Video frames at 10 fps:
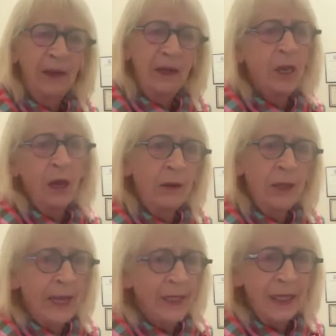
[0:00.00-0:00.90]

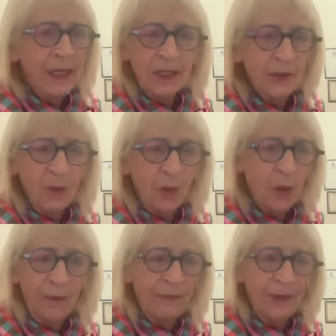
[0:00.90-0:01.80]
Getty's
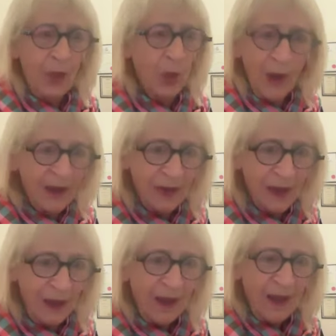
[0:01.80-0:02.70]
or
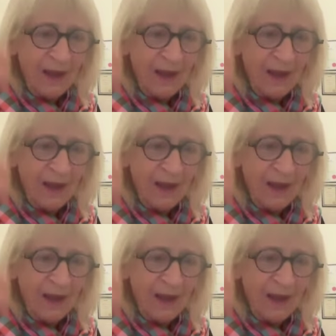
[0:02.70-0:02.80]
whoever,